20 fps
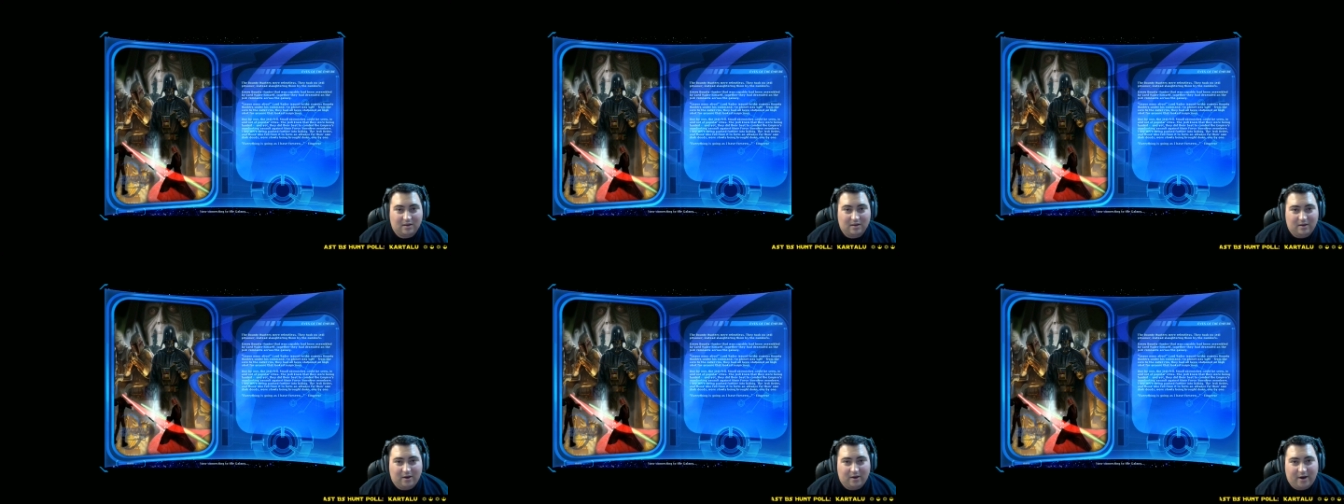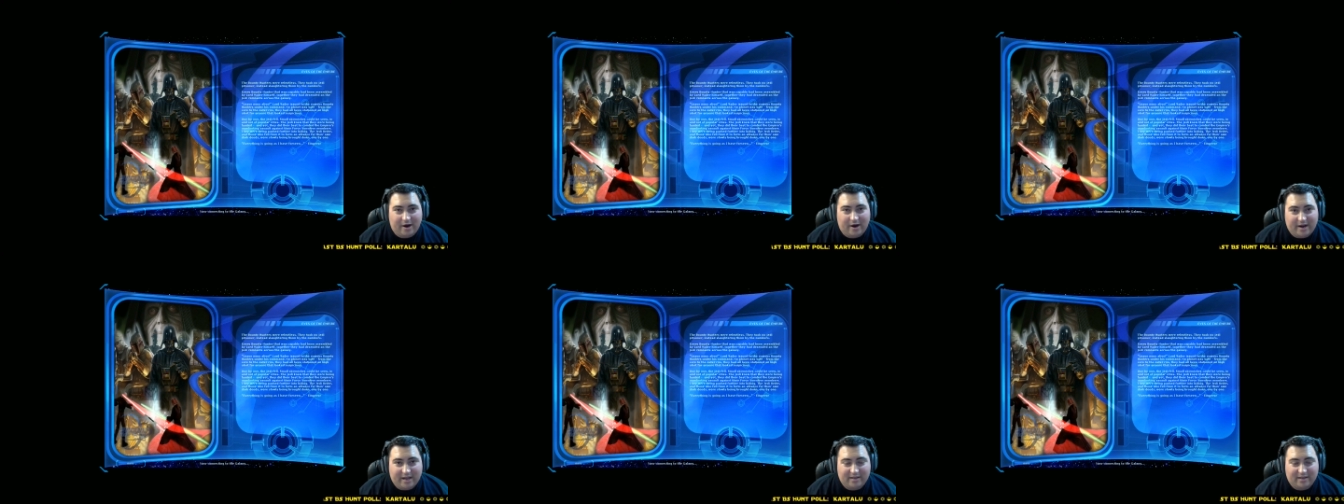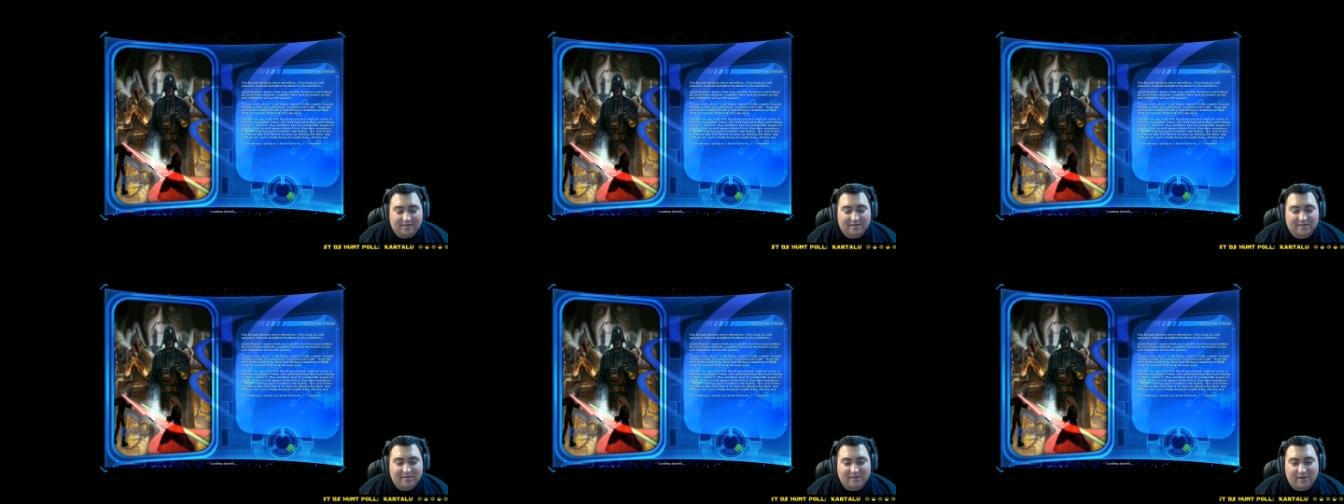Alright,
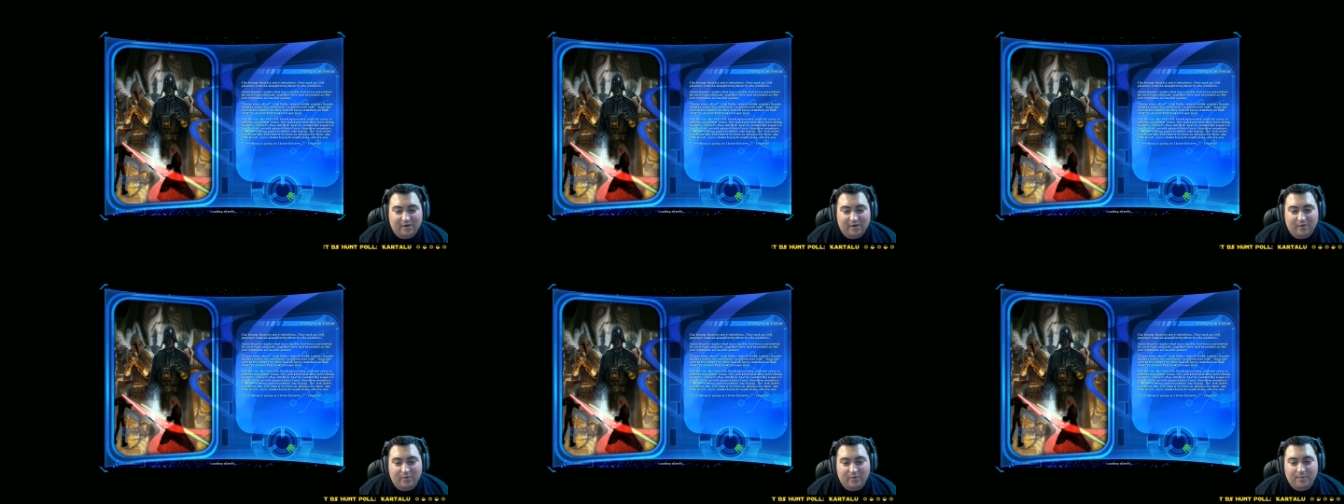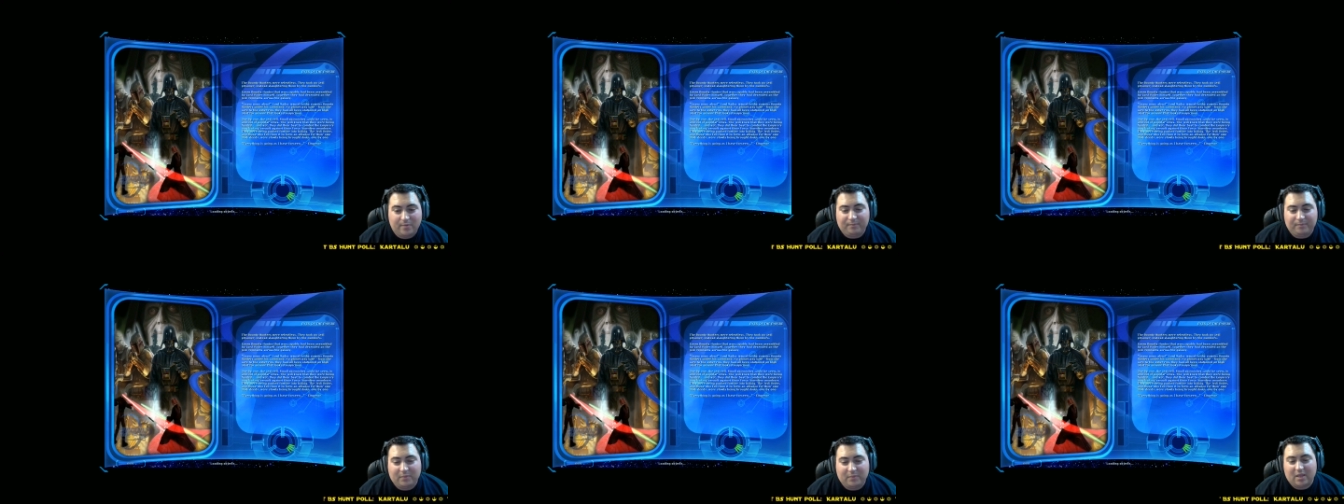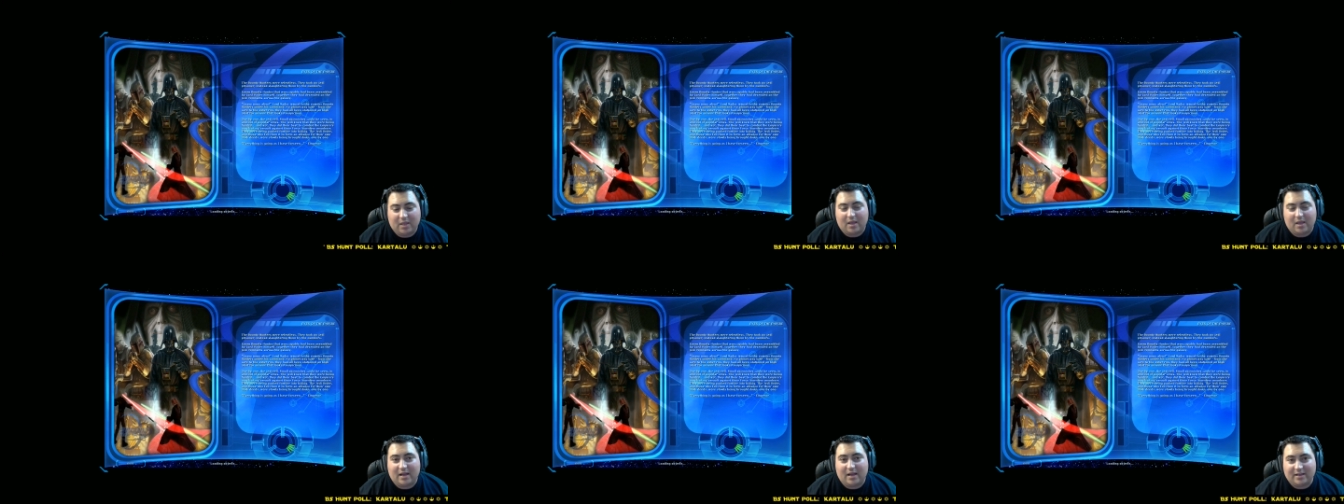so
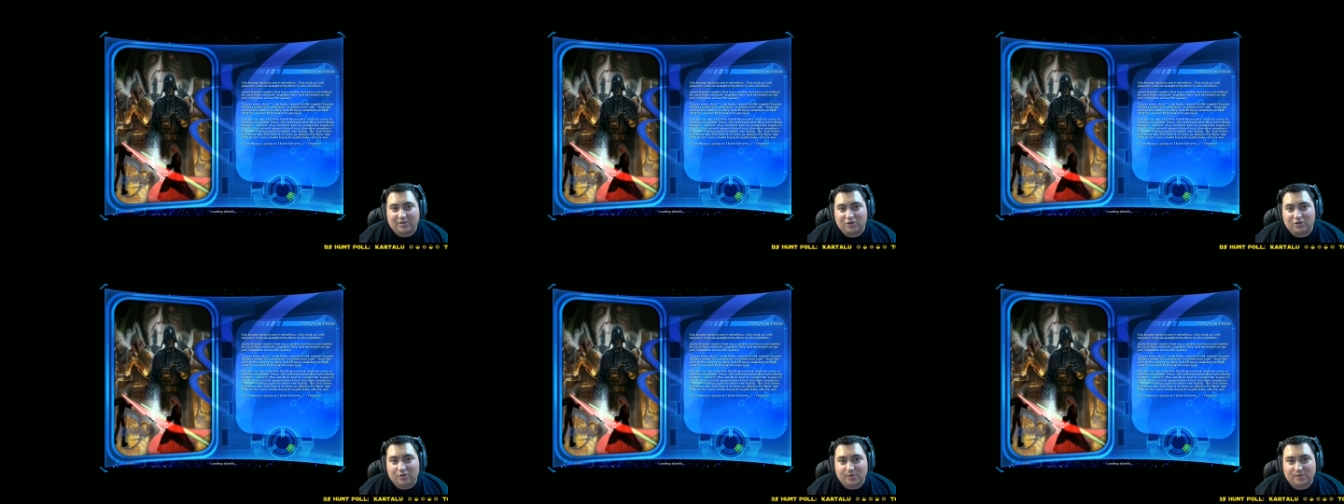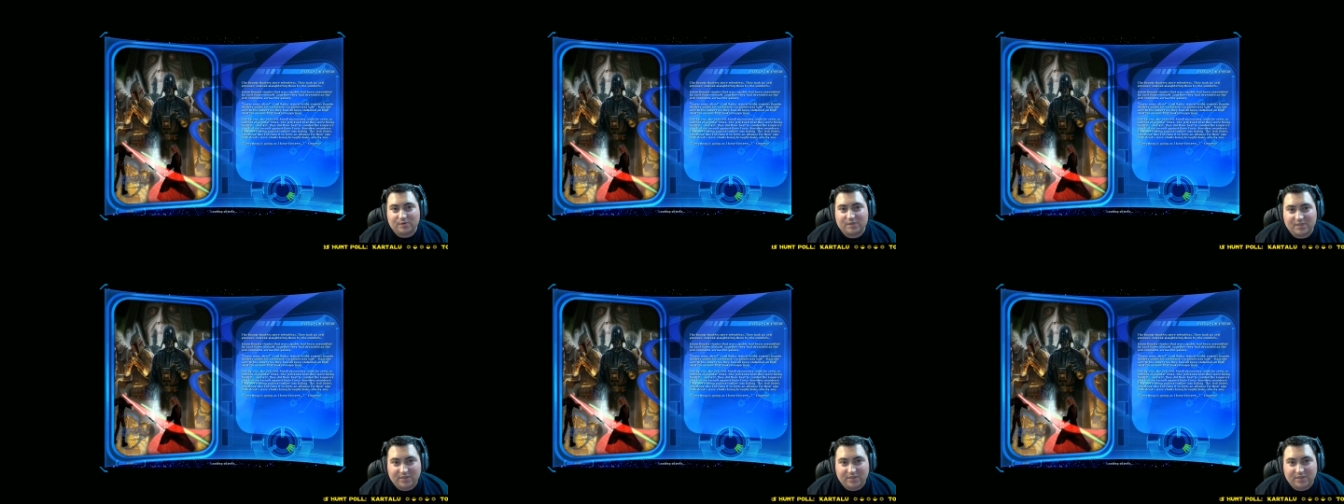I choose